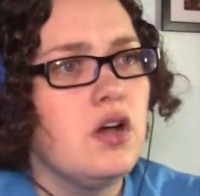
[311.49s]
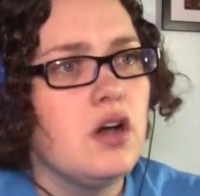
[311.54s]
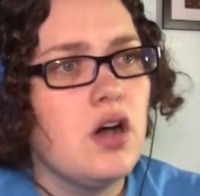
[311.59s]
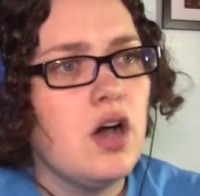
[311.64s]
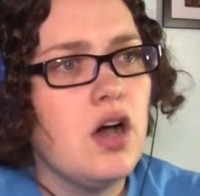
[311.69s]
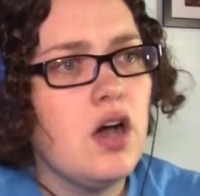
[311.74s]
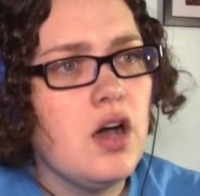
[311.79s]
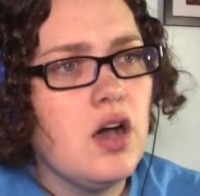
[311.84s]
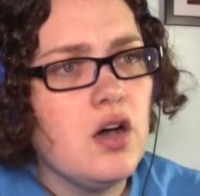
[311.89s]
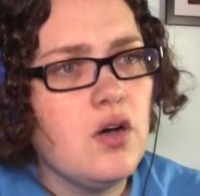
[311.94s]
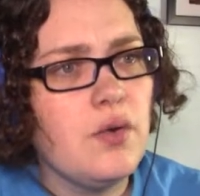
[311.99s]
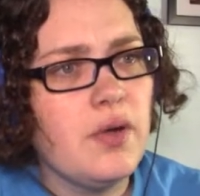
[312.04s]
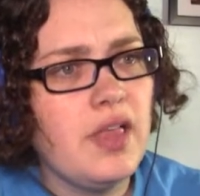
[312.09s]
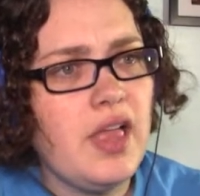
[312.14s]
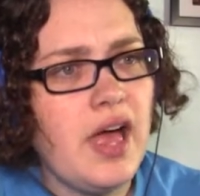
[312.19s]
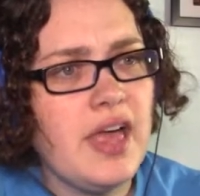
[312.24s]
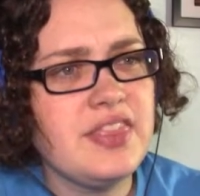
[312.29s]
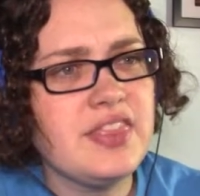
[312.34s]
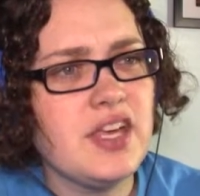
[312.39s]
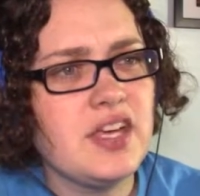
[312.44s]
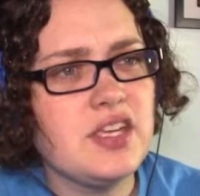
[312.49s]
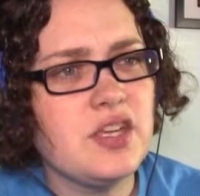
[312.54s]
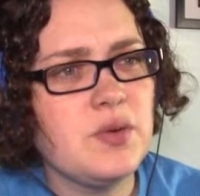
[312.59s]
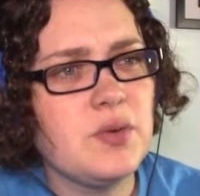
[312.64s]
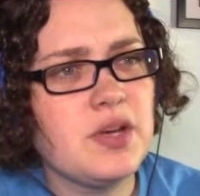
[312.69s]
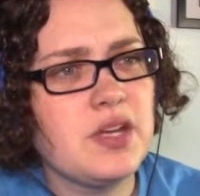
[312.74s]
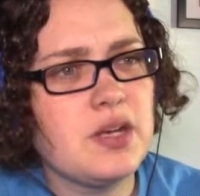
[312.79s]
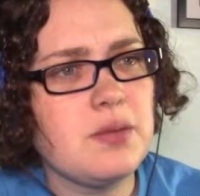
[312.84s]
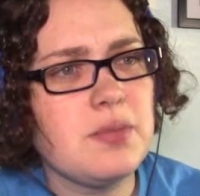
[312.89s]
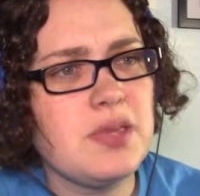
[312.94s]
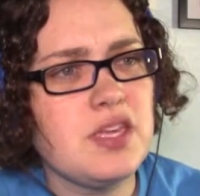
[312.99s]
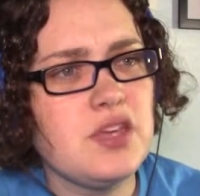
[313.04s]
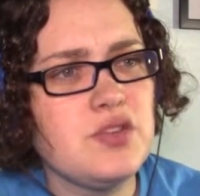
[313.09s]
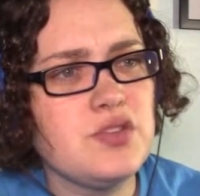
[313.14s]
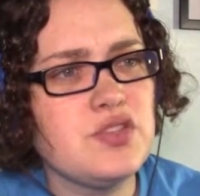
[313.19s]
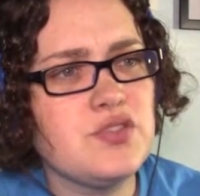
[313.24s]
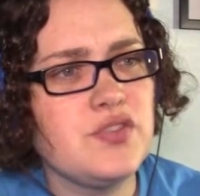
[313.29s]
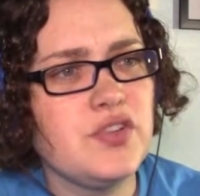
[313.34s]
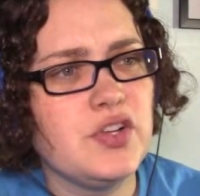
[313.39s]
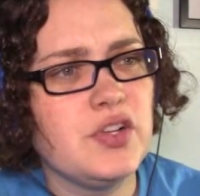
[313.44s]
Oh, well, I thought you were going to be
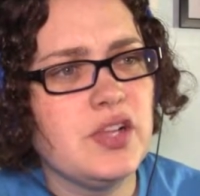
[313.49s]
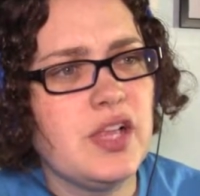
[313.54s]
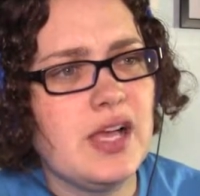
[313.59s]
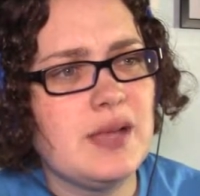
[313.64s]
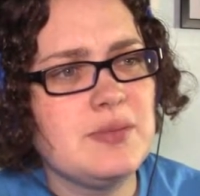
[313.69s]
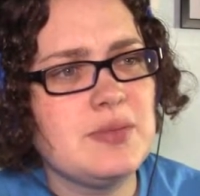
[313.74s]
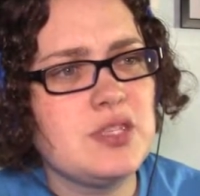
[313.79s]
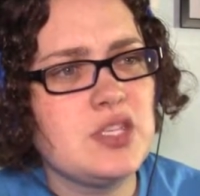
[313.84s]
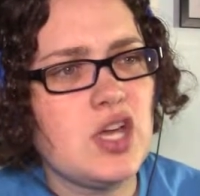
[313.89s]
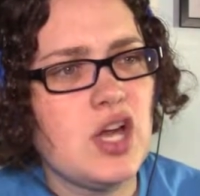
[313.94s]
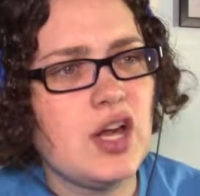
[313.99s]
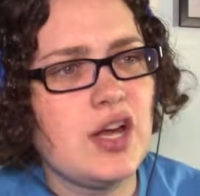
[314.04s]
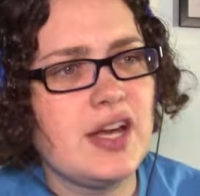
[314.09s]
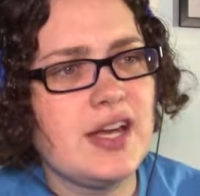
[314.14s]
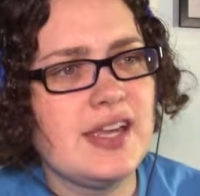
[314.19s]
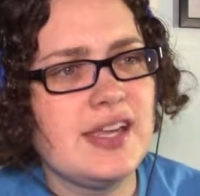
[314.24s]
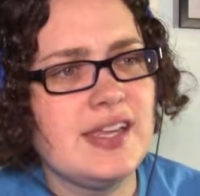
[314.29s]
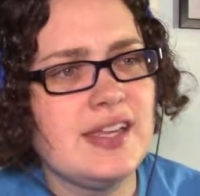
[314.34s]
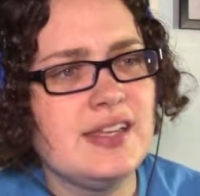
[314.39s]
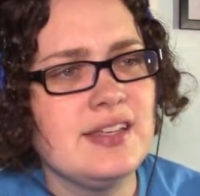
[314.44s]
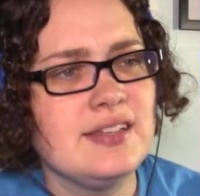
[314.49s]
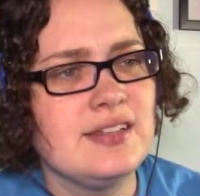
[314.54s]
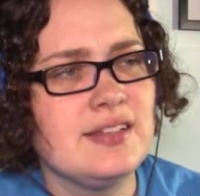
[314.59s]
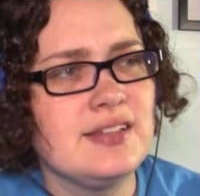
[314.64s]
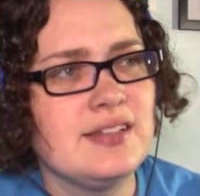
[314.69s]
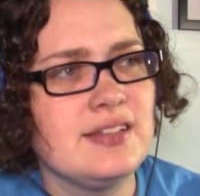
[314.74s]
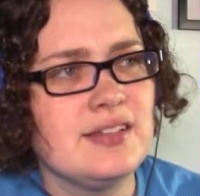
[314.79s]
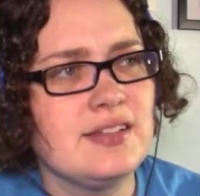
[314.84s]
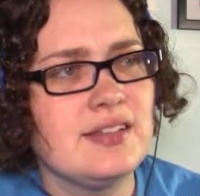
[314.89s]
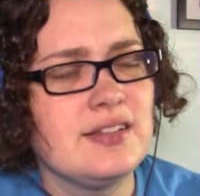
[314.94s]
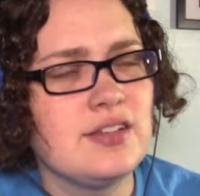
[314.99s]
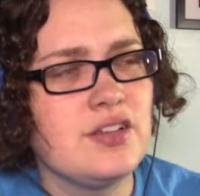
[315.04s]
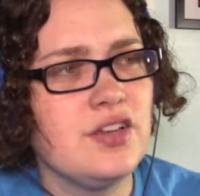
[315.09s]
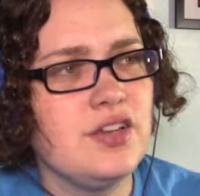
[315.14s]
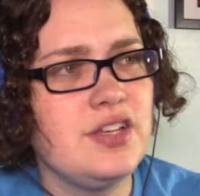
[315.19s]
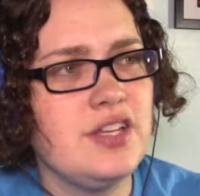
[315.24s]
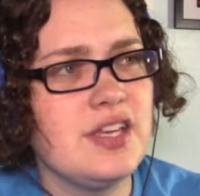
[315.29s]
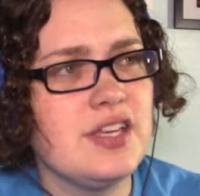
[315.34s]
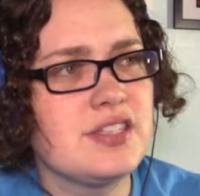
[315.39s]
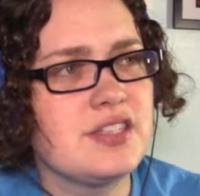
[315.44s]
useful. I'm sorry.
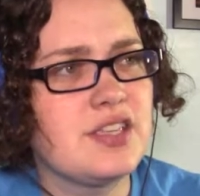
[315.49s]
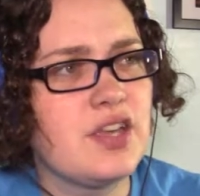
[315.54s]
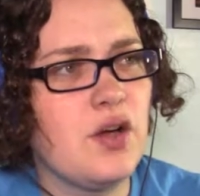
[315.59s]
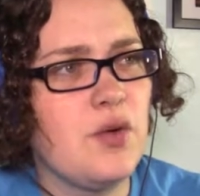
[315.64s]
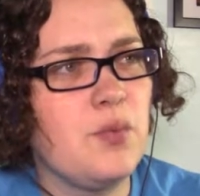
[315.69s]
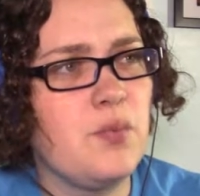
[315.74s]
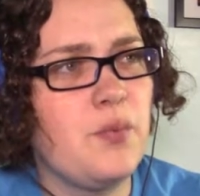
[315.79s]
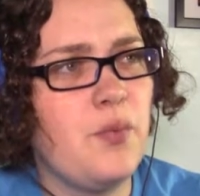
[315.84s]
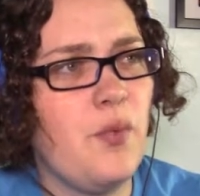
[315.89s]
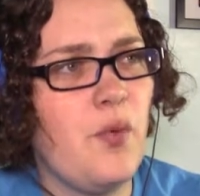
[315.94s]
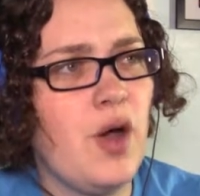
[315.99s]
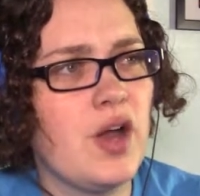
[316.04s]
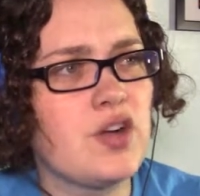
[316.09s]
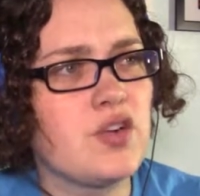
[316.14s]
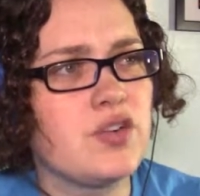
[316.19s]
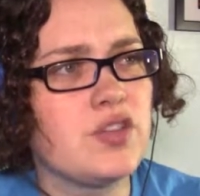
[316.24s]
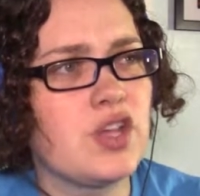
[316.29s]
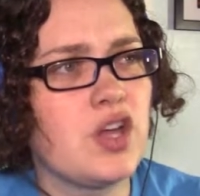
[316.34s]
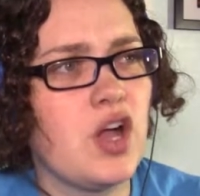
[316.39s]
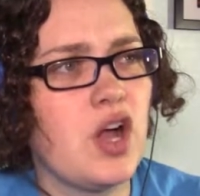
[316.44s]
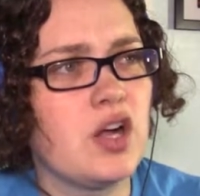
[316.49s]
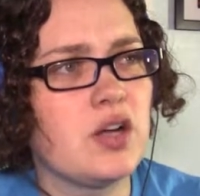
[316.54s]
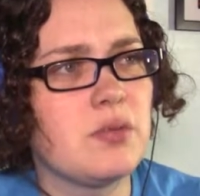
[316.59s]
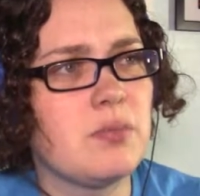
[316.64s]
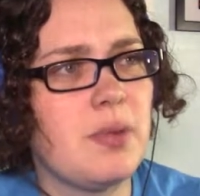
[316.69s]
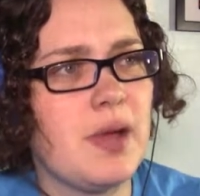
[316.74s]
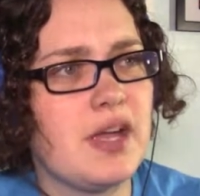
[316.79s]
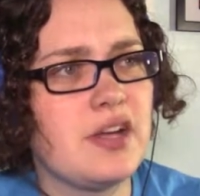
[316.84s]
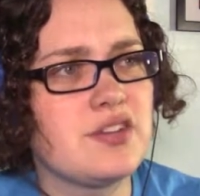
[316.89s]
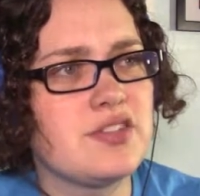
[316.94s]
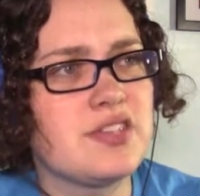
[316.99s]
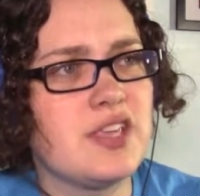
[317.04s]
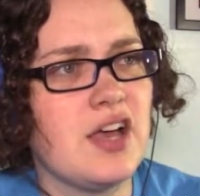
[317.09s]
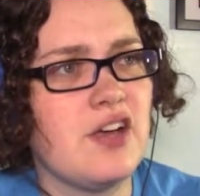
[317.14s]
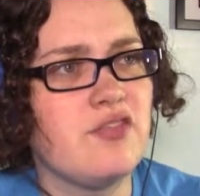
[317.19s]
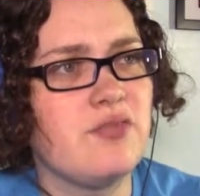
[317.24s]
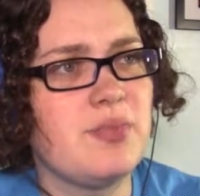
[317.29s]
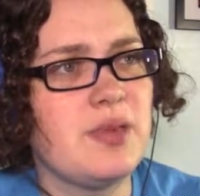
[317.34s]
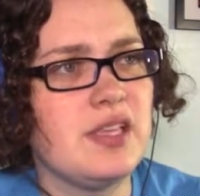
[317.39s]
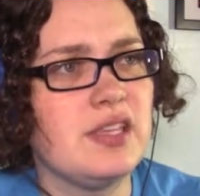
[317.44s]
Goodness, go wander in the garden by
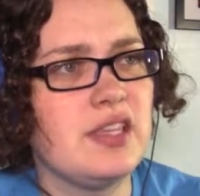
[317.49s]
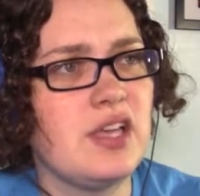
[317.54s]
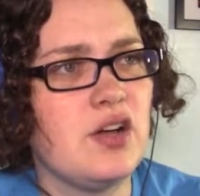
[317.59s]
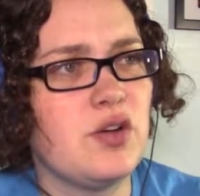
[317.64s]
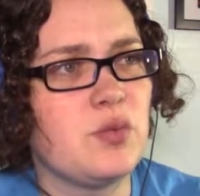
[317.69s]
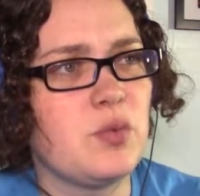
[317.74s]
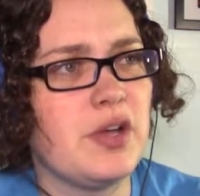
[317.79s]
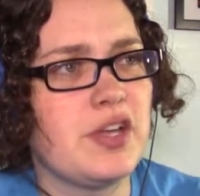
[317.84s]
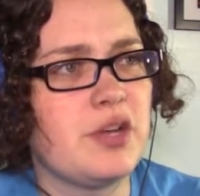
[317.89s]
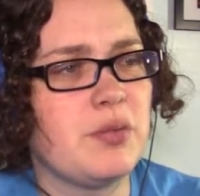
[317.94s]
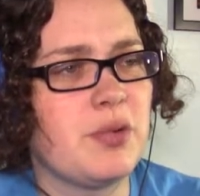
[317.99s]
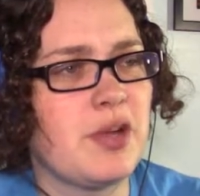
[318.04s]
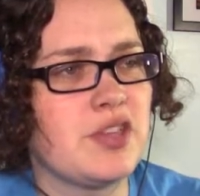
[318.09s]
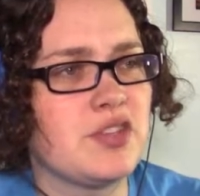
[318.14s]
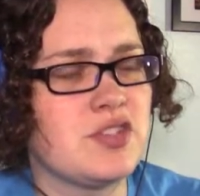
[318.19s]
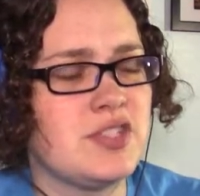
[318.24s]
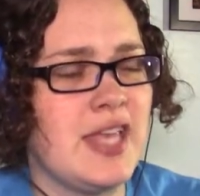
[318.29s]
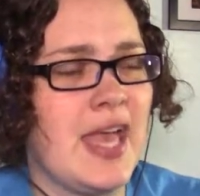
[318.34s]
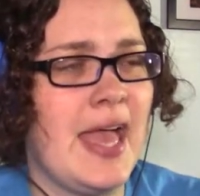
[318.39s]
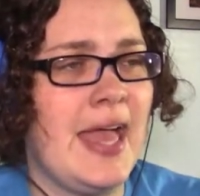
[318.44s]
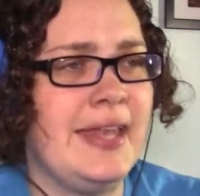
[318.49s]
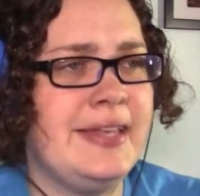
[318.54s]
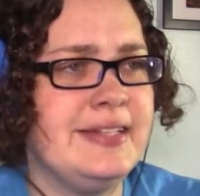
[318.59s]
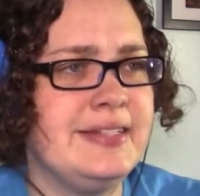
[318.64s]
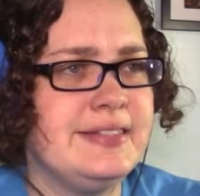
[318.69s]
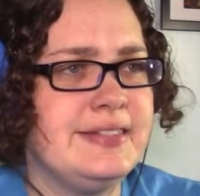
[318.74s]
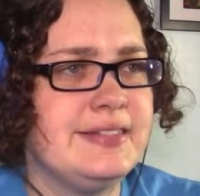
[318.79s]
yourself. Be alone while your brother's dead.